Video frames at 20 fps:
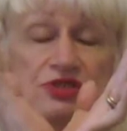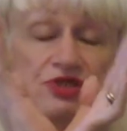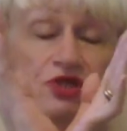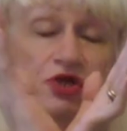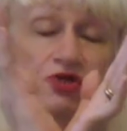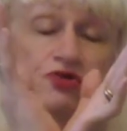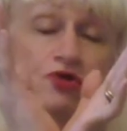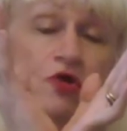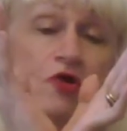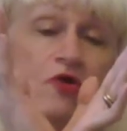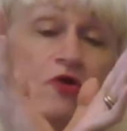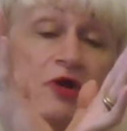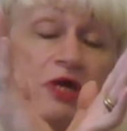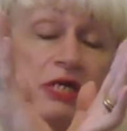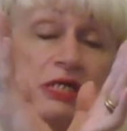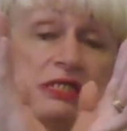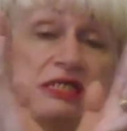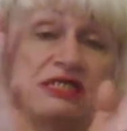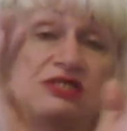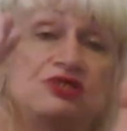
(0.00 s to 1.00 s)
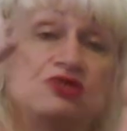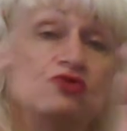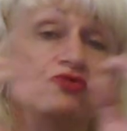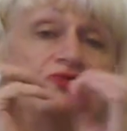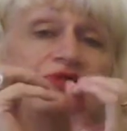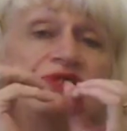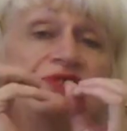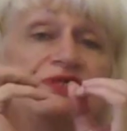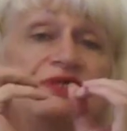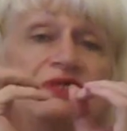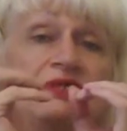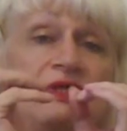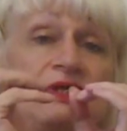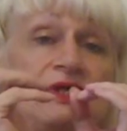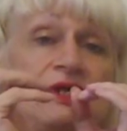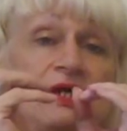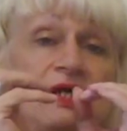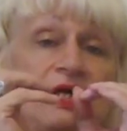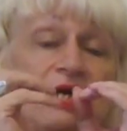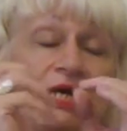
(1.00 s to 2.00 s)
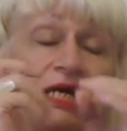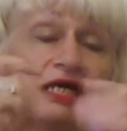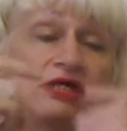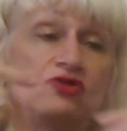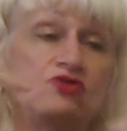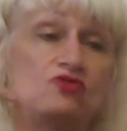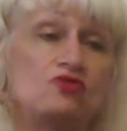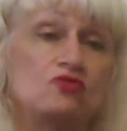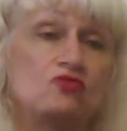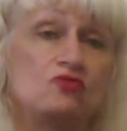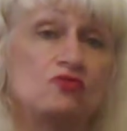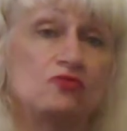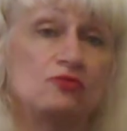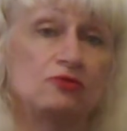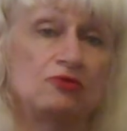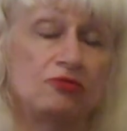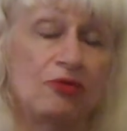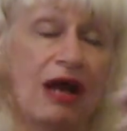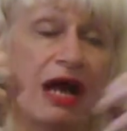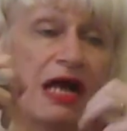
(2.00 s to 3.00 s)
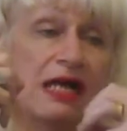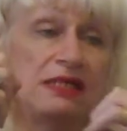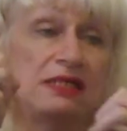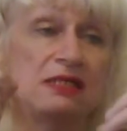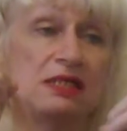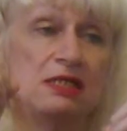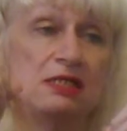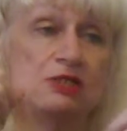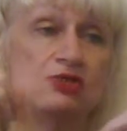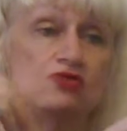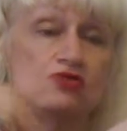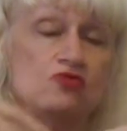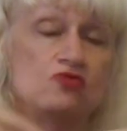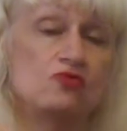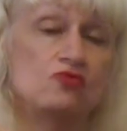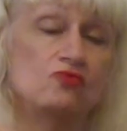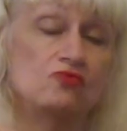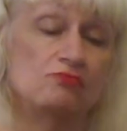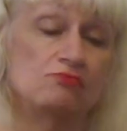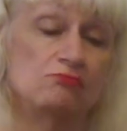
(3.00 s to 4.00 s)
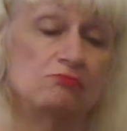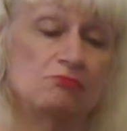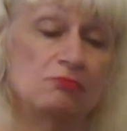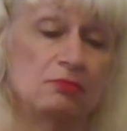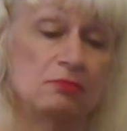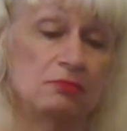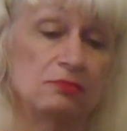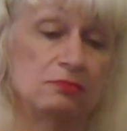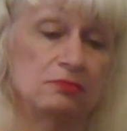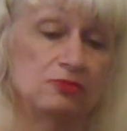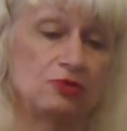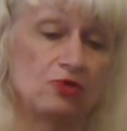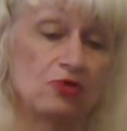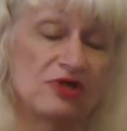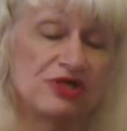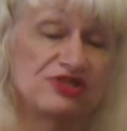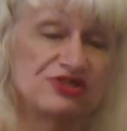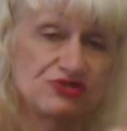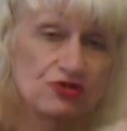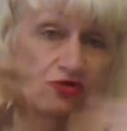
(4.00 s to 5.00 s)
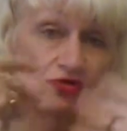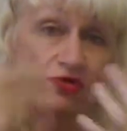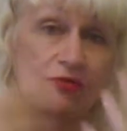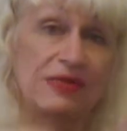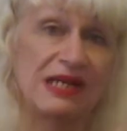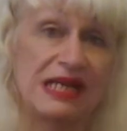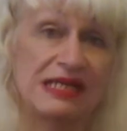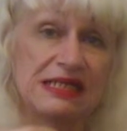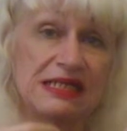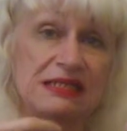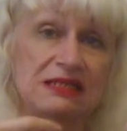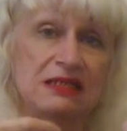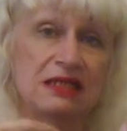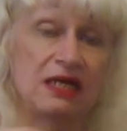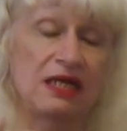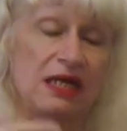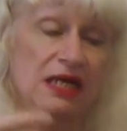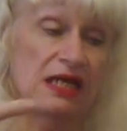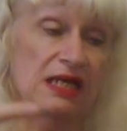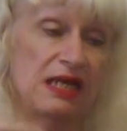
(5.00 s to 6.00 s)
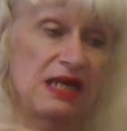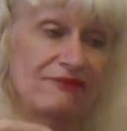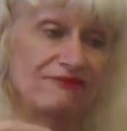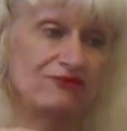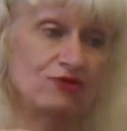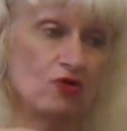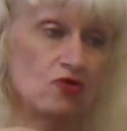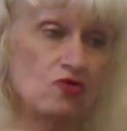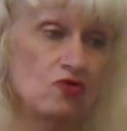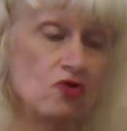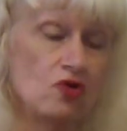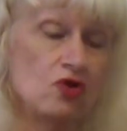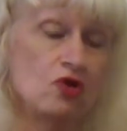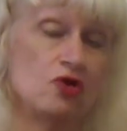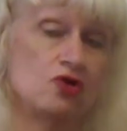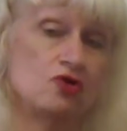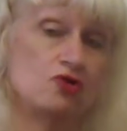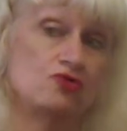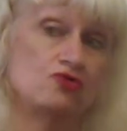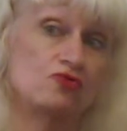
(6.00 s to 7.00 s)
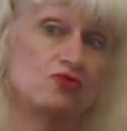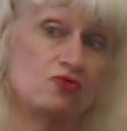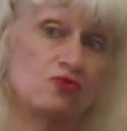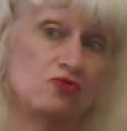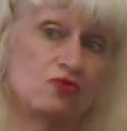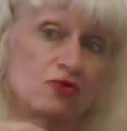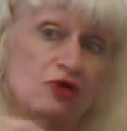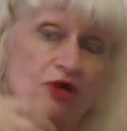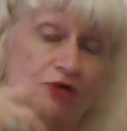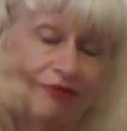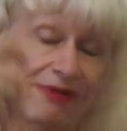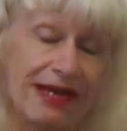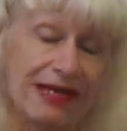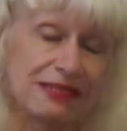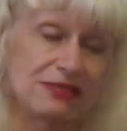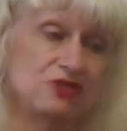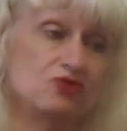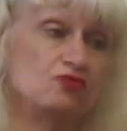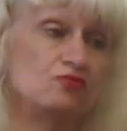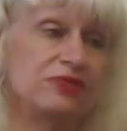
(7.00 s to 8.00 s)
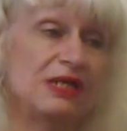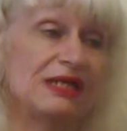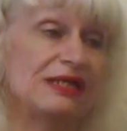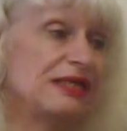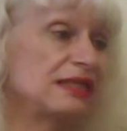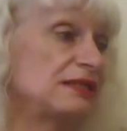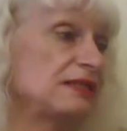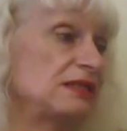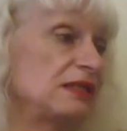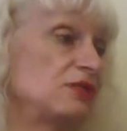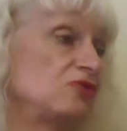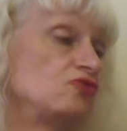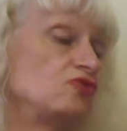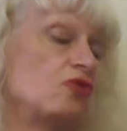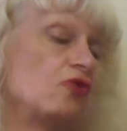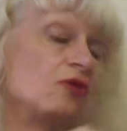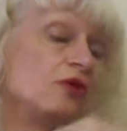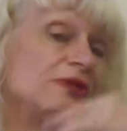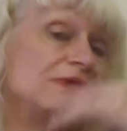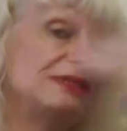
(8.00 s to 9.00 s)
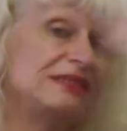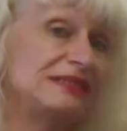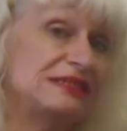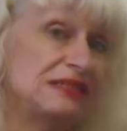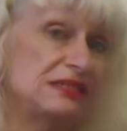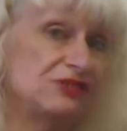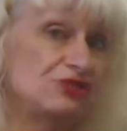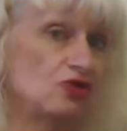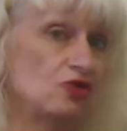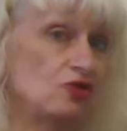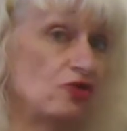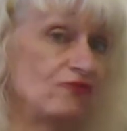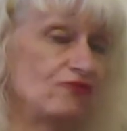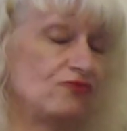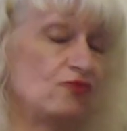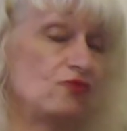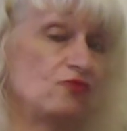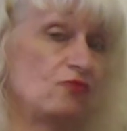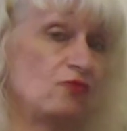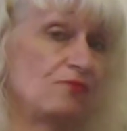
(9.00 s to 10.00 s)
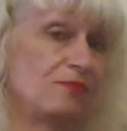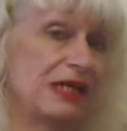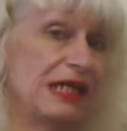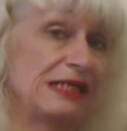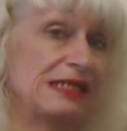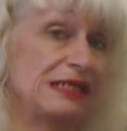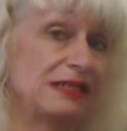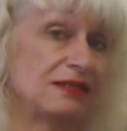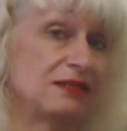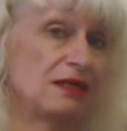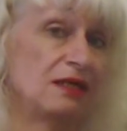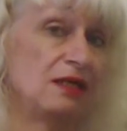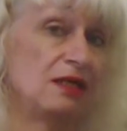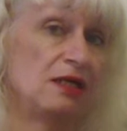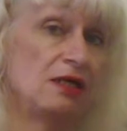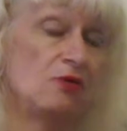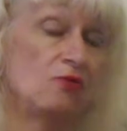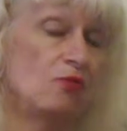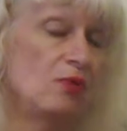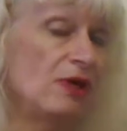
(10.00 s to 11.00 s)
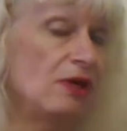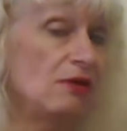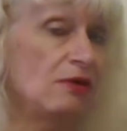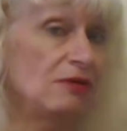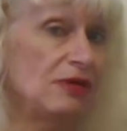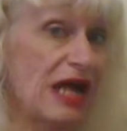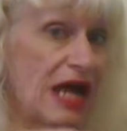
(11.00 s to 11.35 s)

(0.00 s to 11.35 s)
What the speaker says: the other is unity, and to try to restore the planet, and after, to create new planet and colonization of the planet. We will